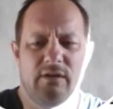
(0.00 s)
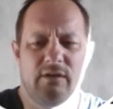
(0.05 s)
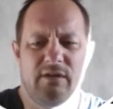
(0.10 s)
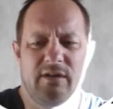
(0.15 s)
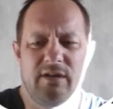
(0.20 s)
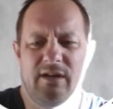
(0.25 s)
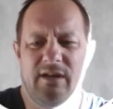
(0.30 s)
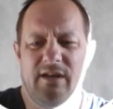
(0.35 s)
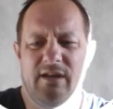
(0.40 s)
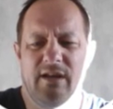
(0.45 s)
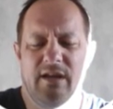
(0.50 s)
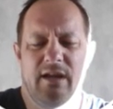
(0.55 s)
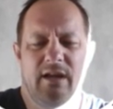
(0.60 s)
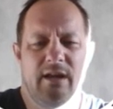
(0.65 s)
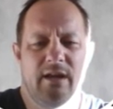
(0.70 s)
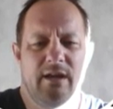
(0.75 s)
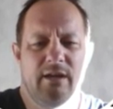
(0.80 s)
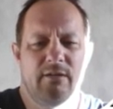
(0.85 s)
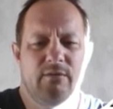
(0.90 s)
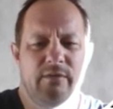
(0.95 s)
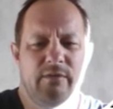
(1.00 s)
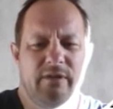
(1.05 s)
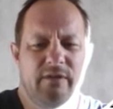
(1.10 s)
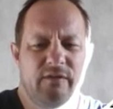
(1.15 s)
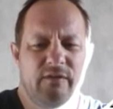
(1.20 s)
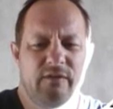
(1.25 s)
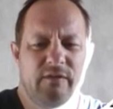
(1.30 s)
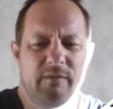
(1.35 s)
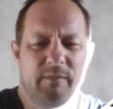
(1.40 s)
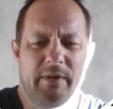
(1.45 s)
Okay,
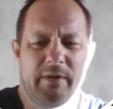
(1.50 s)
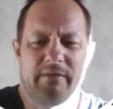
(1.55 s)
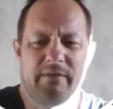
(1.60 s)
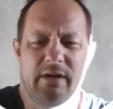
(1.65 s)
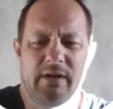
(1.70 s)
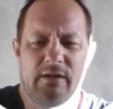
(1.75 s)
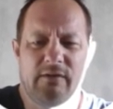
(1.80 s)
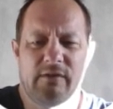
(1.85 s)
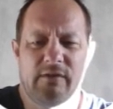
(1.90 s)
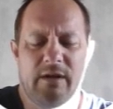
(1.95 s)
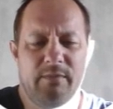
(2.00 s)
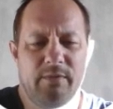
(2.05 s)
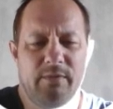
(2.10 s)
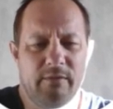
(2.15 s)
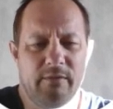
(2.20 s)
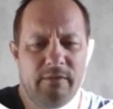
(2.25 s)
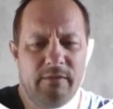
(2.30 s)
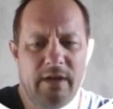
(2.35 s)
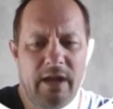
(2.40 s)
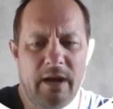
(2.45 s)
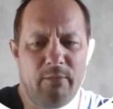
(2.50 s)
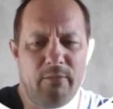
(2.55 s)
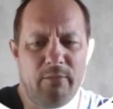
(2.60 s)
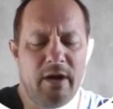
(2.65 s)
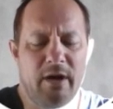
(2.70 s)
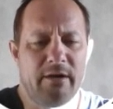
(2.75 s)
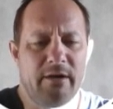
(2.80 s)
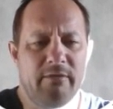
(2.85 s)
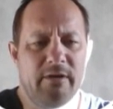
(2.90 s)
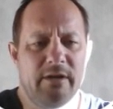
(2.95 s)
this is a bit of an example of
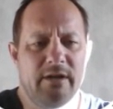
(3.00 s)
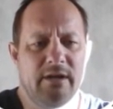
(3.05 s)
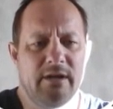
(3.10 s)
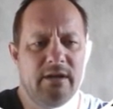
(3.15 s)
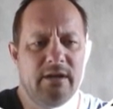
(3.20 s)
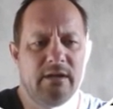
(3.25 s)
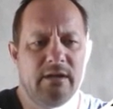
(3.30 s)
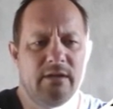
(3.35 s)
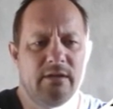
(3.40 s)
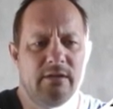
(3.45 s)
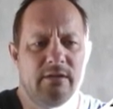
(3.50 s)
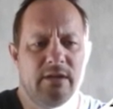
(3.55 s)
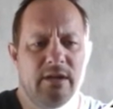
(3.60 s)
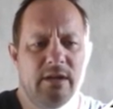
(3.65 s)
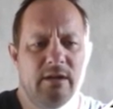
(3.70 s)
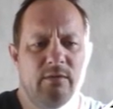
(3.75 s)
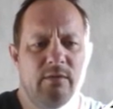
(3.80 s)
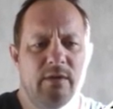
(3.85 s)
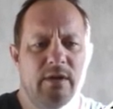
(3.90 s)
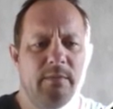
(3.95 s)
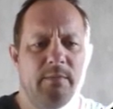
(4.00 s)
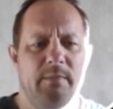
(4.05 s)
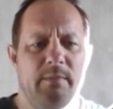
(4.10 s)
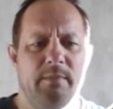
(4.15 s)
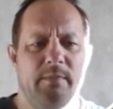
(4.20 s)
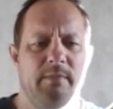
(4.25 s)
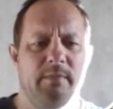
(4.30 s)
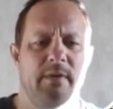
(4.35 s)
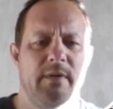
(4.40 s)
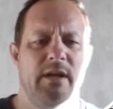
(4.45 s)
camaraderie. Okay, where
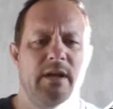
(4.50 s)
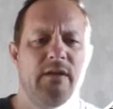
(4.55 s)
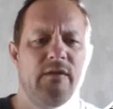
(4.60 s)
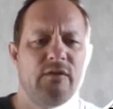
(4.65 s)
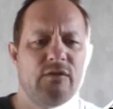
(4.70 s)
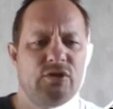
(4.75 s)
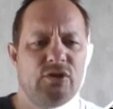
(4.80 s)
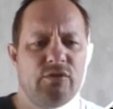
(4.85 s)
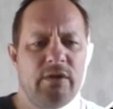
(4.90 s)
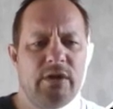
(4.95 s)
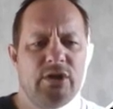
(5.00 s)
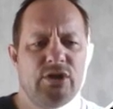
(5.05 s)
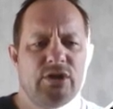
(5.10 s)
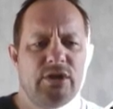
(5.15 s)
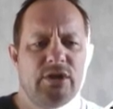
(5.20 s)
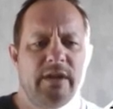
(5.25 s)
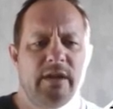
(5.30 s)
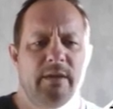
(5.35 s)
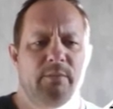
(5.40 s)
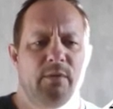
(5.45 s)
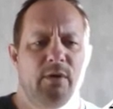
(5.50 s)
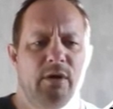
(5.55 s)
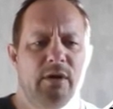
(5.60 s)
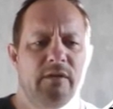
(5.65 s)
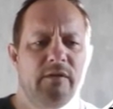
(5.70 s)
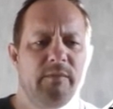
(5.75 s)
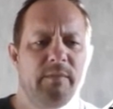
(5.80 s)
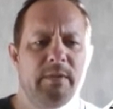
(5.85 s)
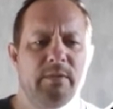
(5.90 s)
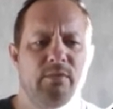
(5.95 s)
any situation that
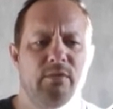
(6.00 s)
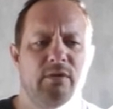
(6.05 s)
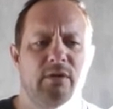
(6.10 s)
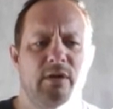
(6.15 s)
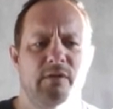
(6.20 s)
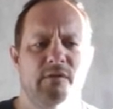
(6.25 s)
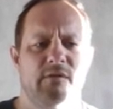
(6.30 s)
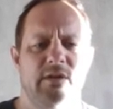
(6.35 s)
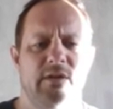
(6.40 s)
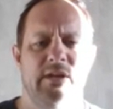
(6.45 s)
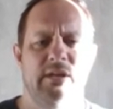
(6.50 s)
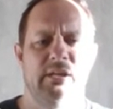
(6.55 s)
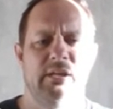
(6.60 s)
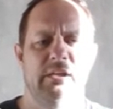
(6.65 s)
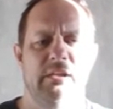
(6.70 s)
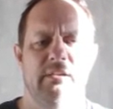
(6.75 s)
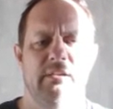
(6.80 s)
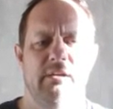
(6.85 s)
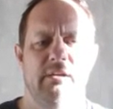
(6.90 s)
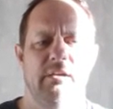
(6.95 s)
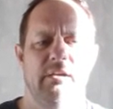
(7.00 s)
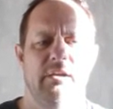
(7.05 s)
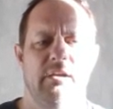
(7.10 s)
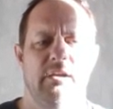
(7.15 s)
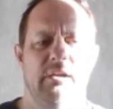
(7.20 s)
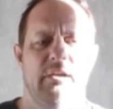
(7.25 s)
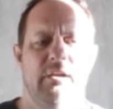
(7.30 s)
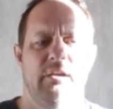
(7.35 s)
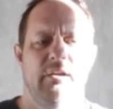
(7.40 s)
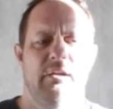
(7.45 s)
binds people closely together,
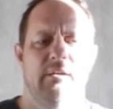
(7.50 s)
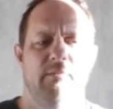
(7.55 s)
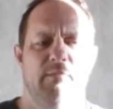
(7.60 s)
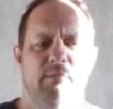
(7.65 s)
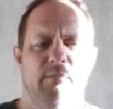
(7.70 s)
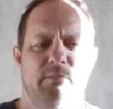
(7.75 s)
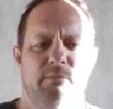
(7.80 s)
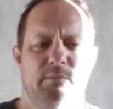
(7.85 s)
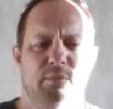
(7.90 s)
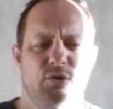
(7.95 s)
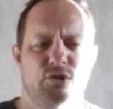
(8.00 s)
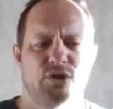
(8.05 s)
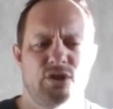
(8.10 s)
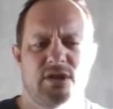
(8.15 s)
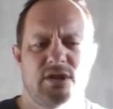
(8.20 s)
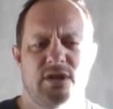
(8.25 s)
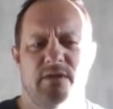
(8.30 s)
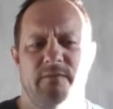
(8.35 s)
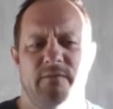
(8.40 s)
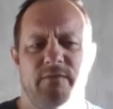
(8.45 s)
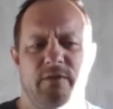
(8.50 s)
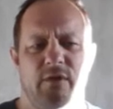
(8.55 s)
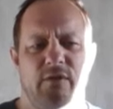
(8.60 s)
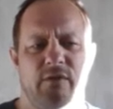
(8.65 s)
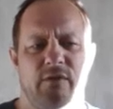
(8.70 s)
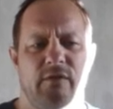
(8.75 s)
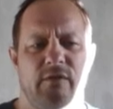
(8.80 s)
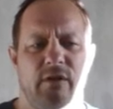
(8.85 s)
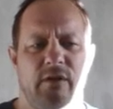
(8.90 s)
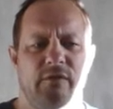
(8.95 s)
pushes
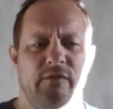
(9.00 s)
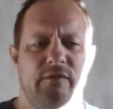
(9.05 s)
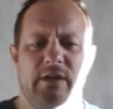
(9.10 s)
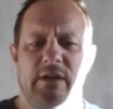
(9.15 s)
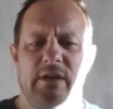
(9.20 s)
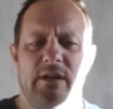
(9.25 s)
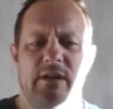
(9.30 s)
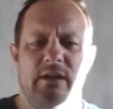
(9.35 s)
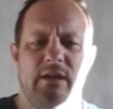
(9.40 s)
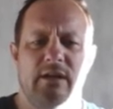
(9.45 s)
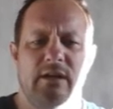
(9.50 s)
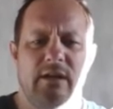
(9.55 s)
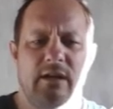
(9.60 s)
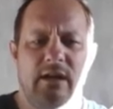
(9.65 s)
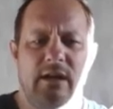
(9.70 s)
folks close together,